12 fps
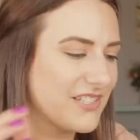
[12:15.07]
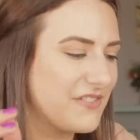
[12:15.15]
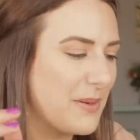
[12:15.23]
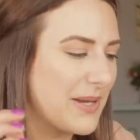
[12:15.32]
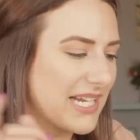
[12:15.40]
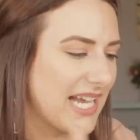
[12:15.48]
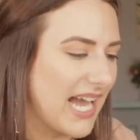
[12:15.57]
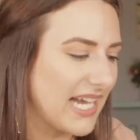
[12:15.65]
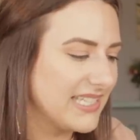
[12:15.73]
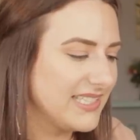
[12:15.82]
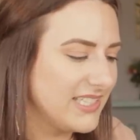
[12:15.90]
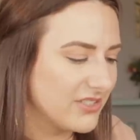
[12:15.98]
is from
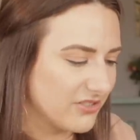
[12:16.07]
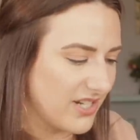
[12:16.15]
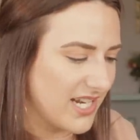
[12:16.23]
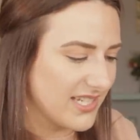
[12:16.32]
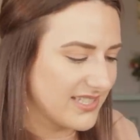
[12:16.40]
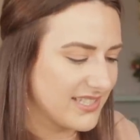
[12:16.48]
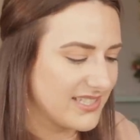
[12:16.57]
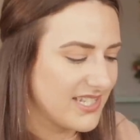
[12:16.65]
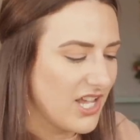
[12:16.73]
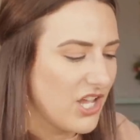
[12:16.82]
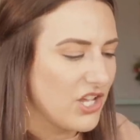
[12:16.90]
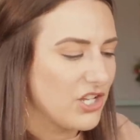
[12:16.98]
Kylee Grace
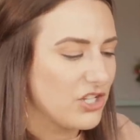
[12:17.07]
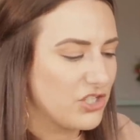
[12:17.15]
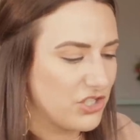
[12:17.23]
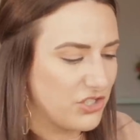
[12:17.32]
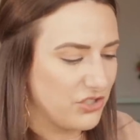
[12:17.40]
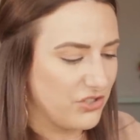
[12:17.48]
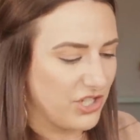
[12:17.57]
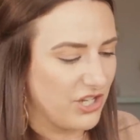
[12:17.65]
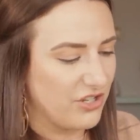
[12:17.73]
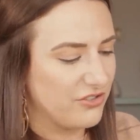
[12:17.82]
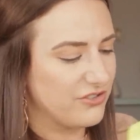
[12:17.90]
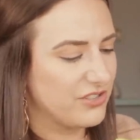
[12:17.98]

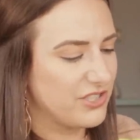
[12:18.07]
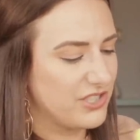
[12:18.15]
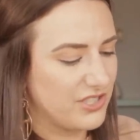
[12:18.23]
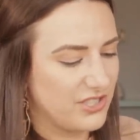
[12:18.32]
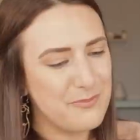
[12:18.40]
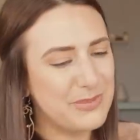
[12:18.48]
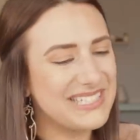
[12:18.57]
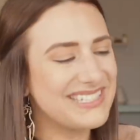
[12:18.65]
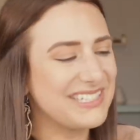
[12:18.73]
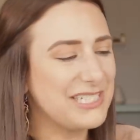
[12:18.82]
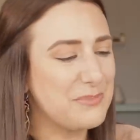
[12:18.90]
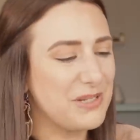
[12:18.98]
Studios. Be
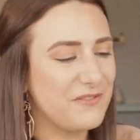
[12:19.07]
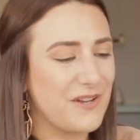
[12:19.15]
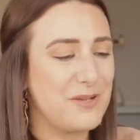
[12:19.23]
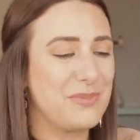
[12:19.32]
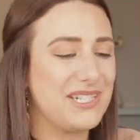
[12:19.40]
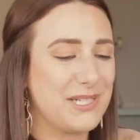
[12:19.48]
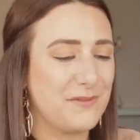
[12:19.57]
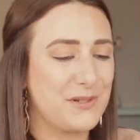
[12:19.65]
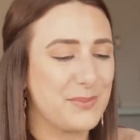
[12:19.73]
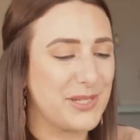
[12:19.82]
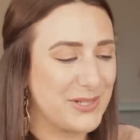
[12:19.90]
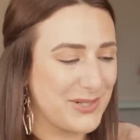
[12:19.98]
silly, be fun, be
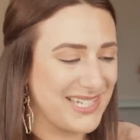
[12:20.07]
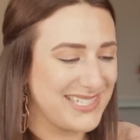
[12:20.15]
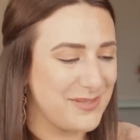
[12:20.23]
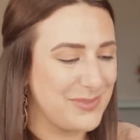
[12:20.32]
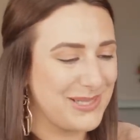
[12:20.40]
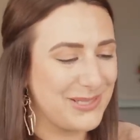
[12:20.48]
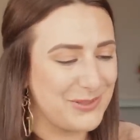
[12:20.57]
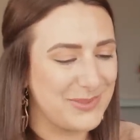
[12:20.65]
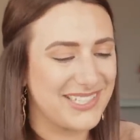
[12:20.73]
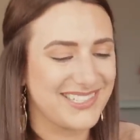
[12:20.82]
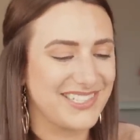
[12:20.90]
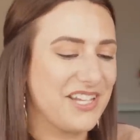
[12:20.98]
different, be crazy, be you
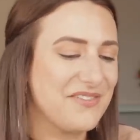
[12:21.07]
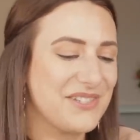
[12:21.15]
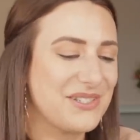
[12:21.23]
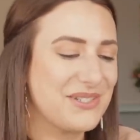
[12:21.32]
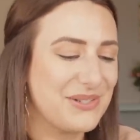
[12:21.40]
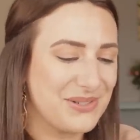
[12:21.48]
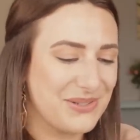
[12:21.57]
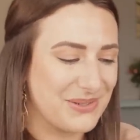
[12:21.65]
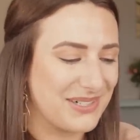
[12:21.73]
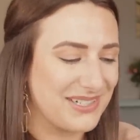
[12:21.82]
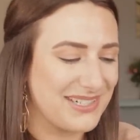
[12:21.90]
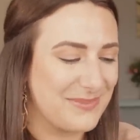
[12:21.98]
because life is too
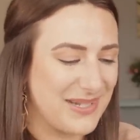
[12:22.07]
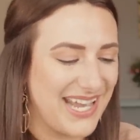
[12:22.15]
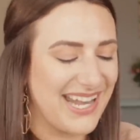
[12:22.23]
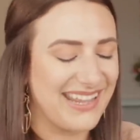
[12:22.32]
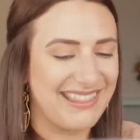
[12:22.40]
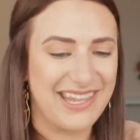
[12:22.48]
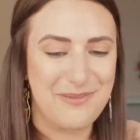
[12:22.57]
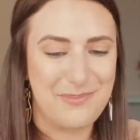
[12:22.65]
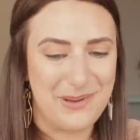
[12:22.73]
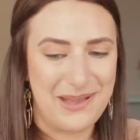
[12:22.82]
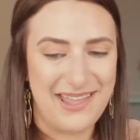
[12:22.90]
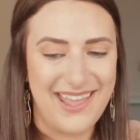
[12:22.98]
short to be anything
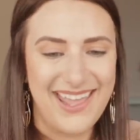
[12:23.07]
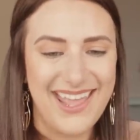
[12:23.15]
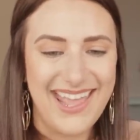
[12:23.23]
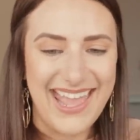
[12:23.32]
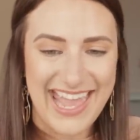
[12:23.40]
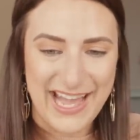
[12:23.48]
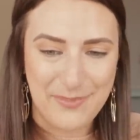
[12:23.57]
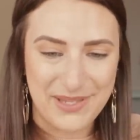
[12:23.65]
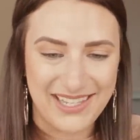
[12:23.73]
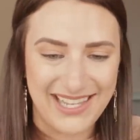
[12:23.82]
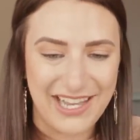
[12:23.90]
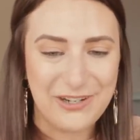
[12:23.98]
but
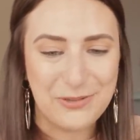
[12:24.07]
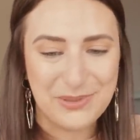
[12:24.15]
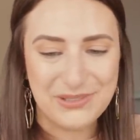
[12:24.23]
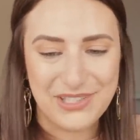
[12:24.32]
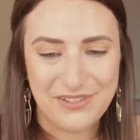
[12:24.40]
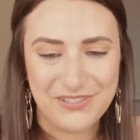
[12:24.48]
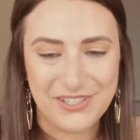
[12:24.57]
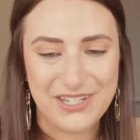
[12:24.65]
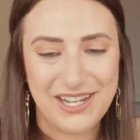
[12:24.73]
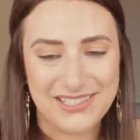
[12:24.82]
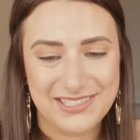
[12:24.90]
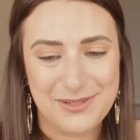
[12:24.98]
happy. I hope you love your
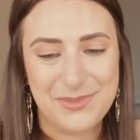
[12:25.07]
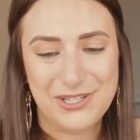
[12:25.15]
custom